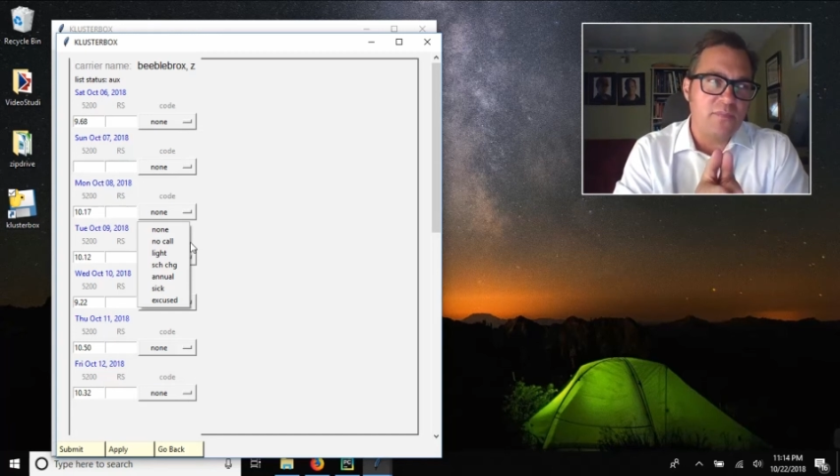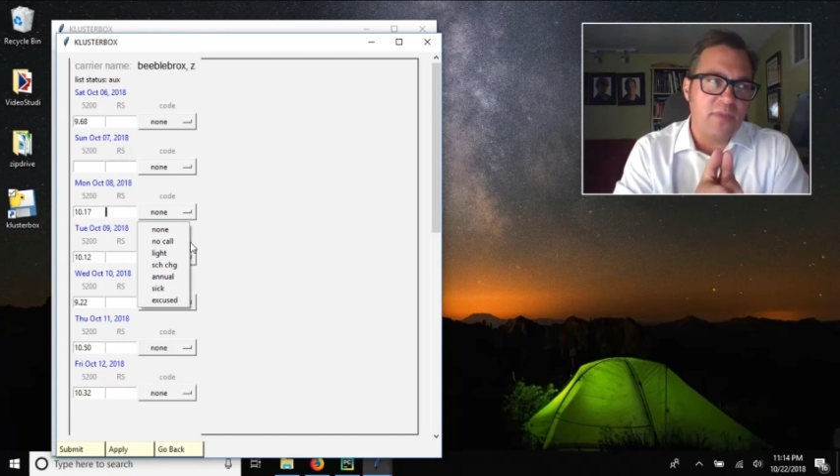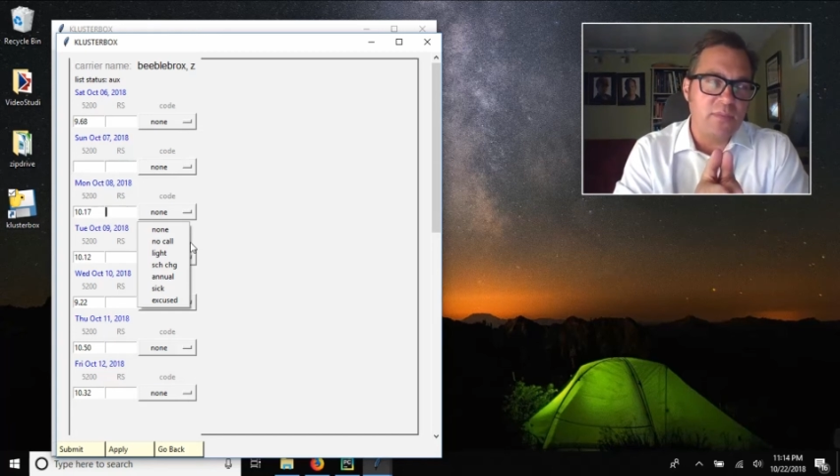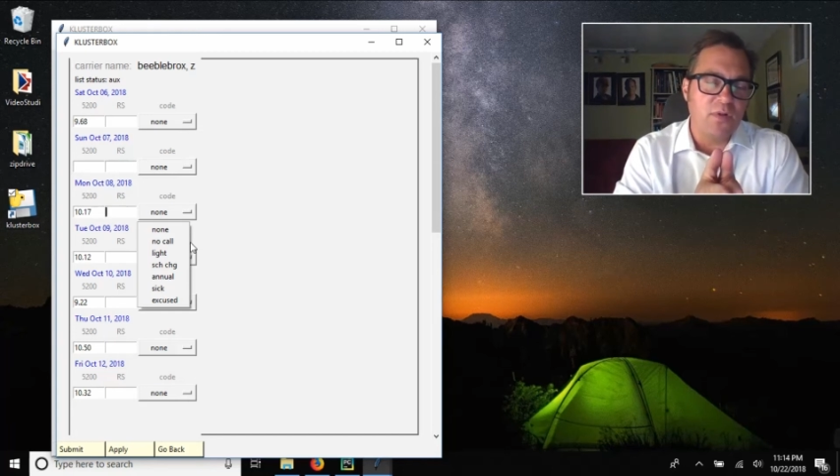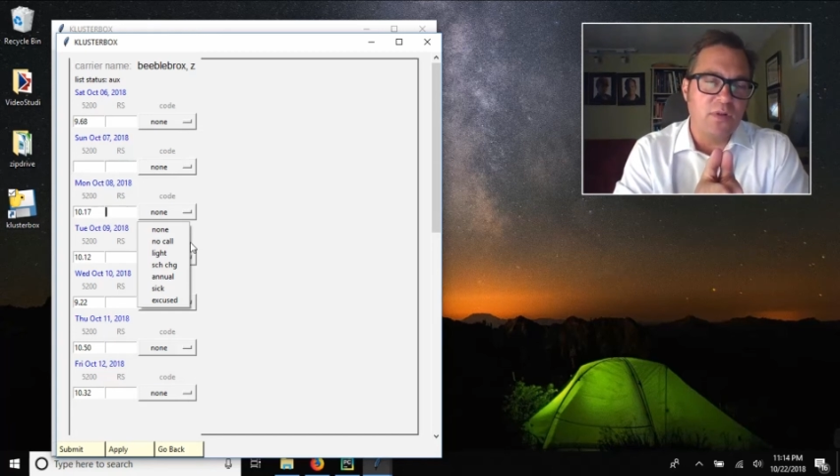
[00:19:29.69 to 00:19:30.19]

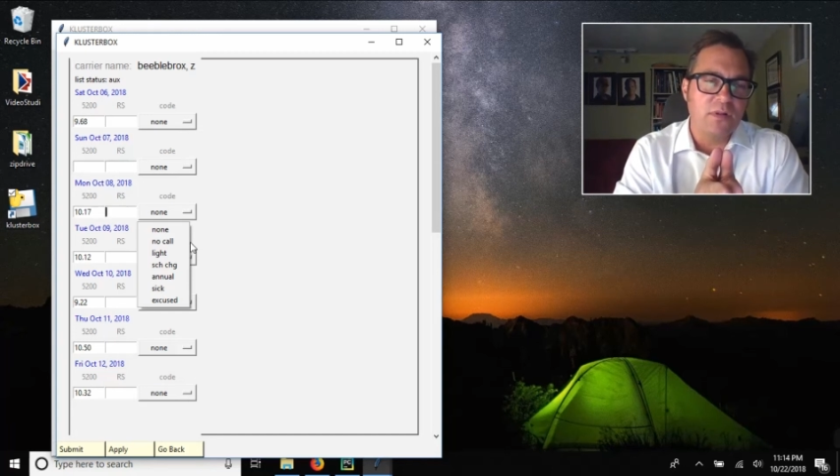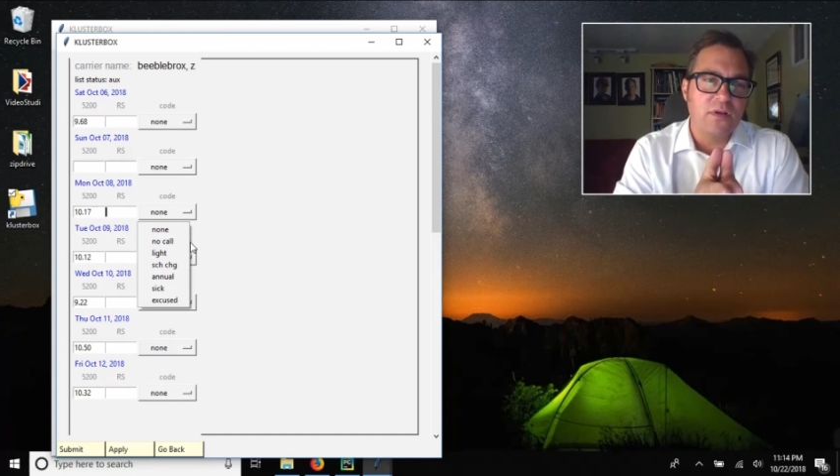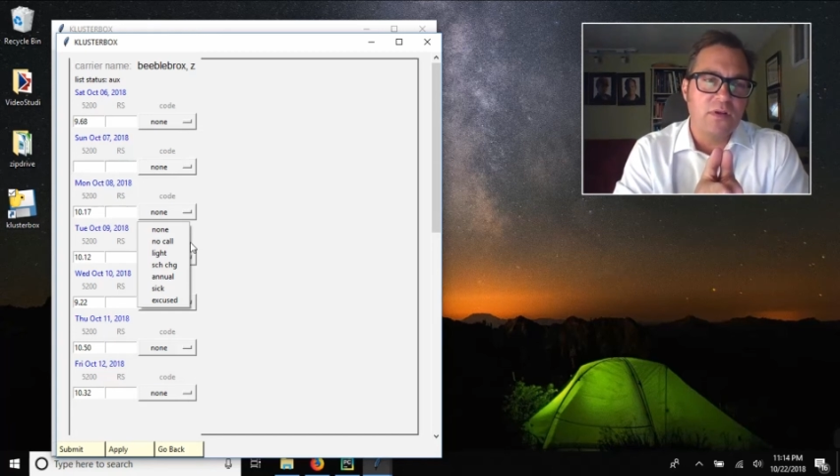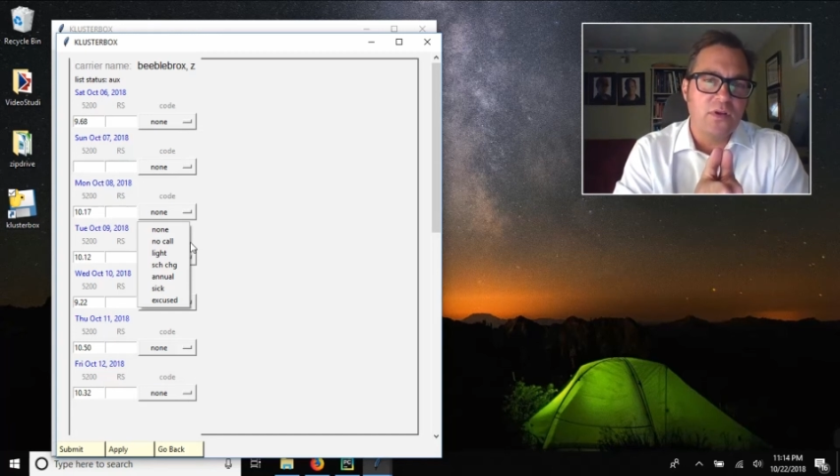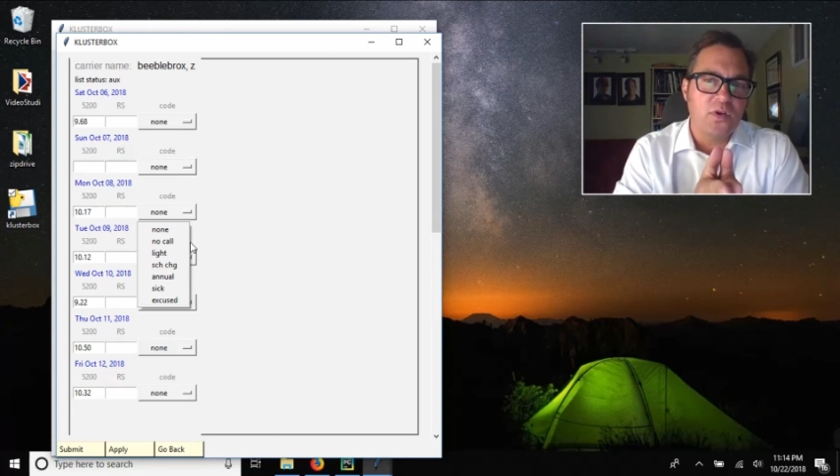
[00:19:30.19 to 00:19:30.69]
up
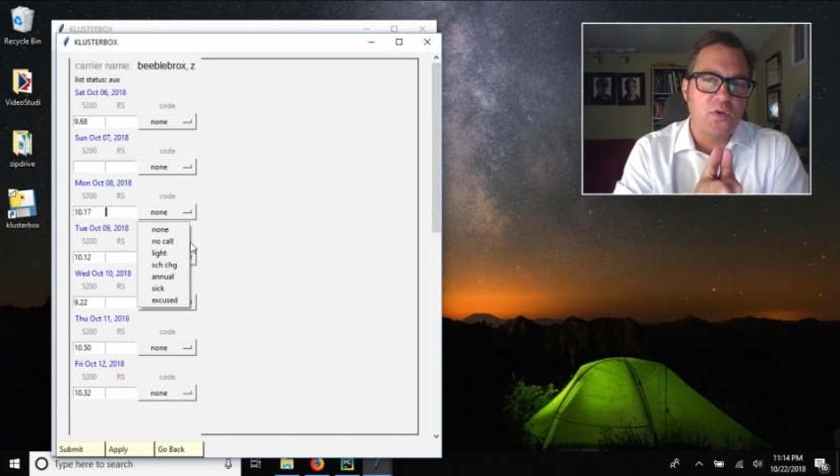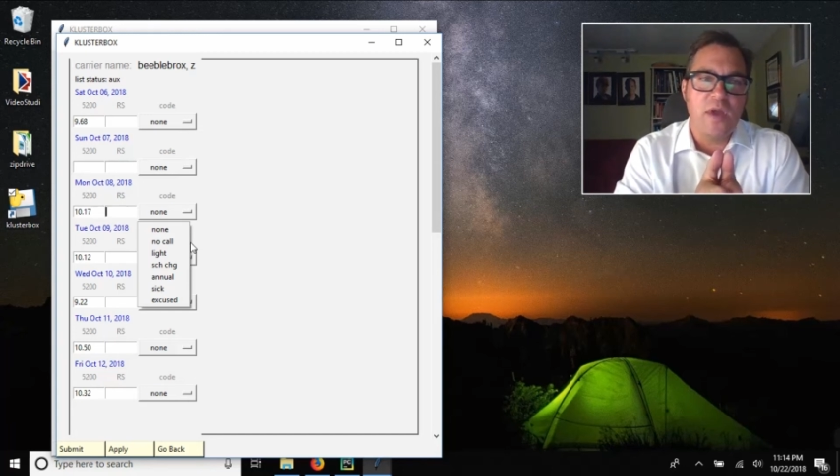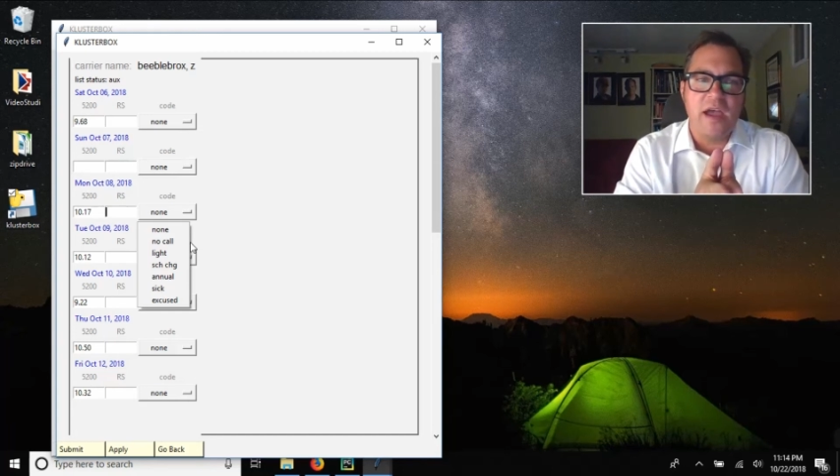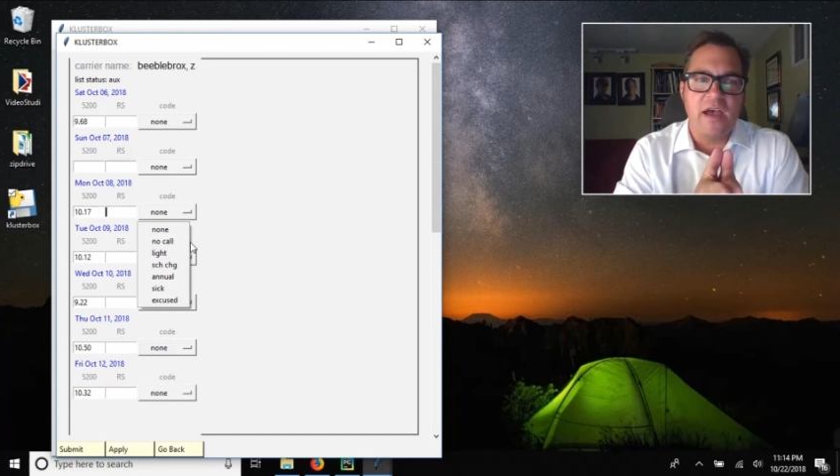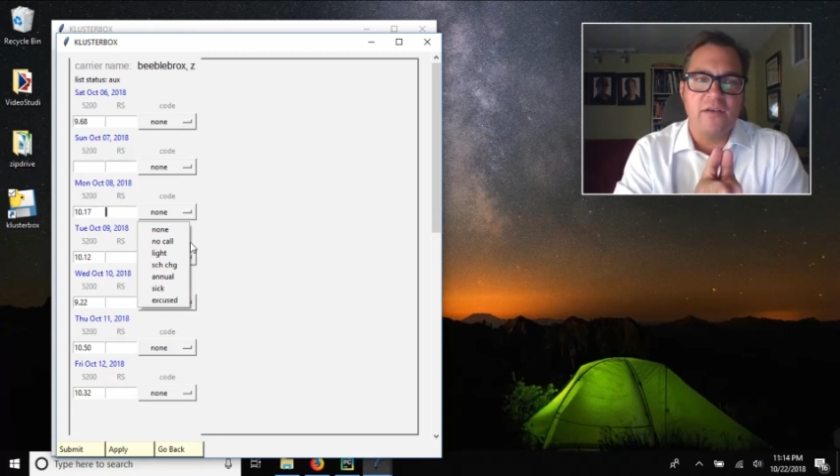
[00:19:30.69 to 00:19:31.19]
people
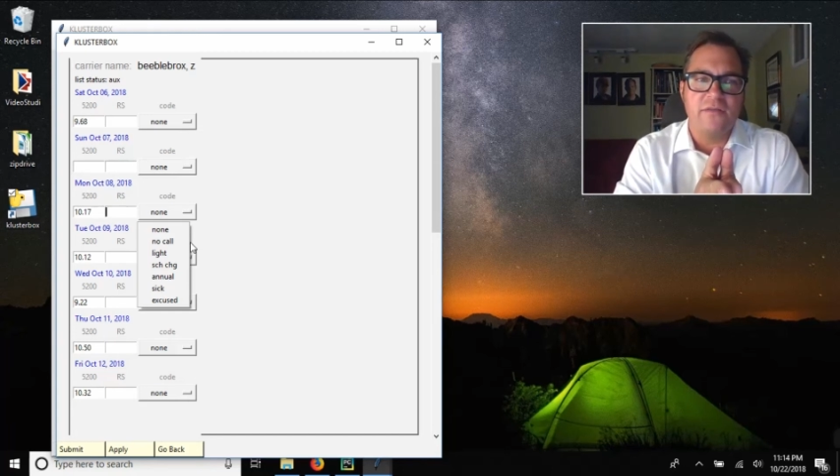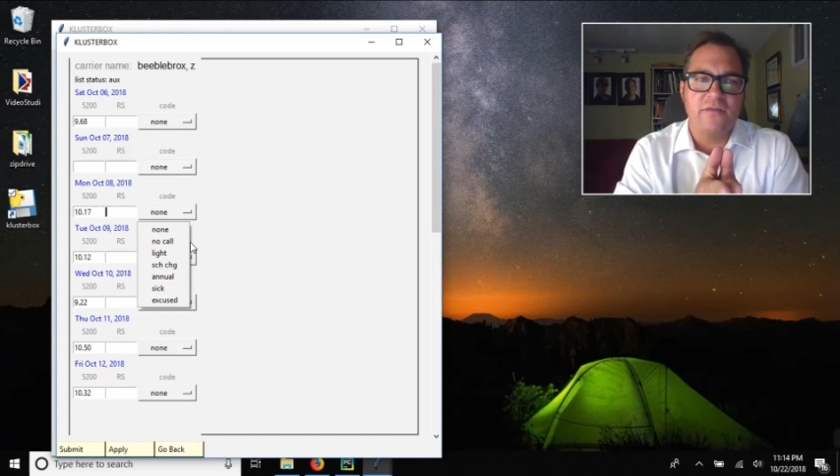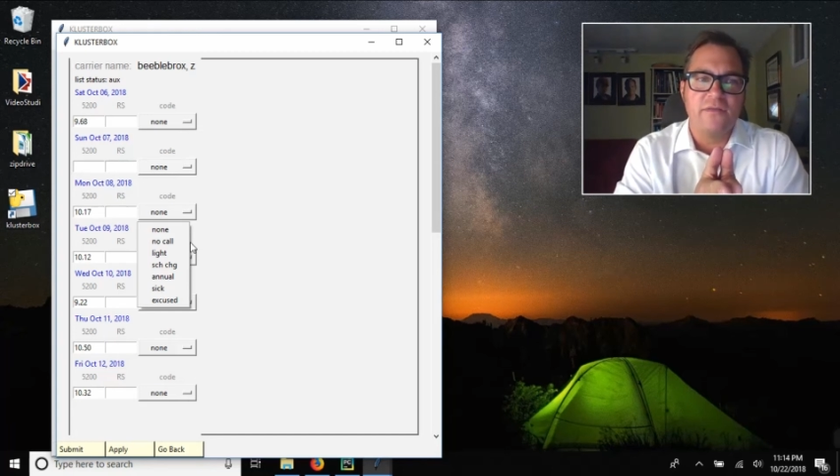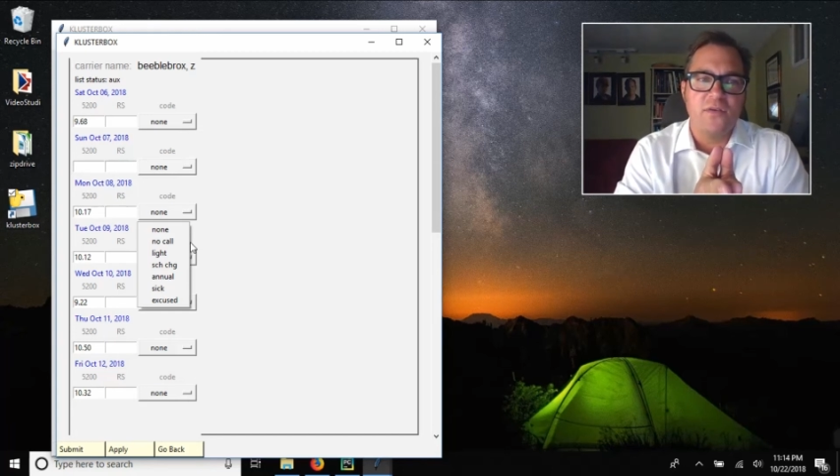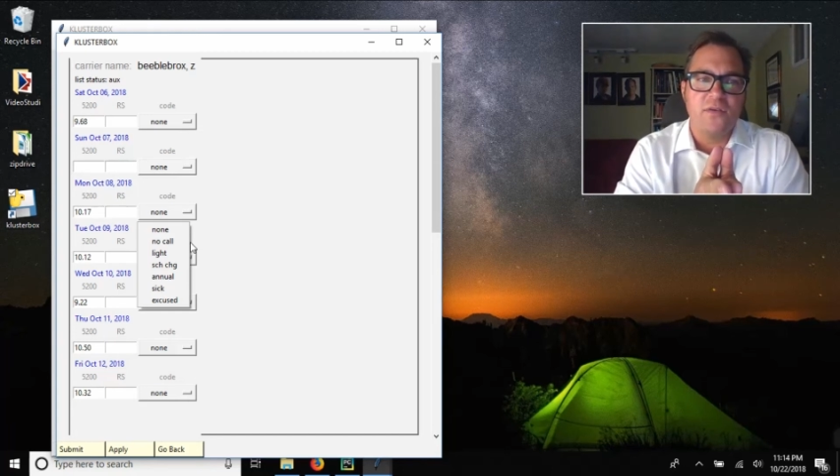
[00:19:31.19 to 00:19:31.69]
who are
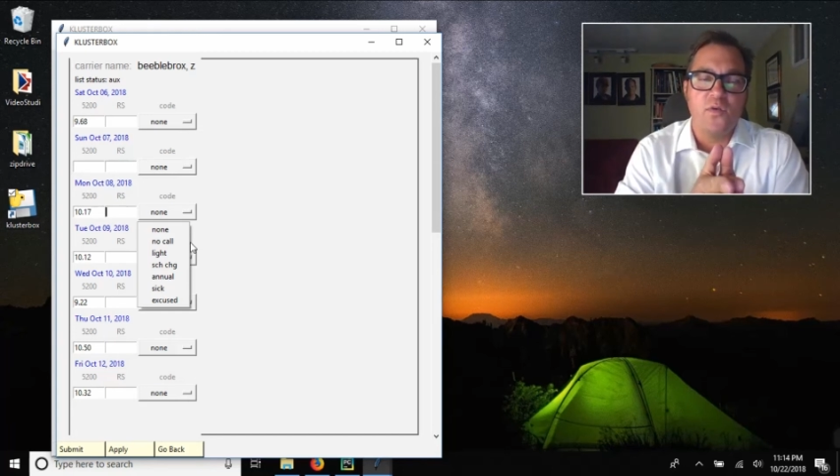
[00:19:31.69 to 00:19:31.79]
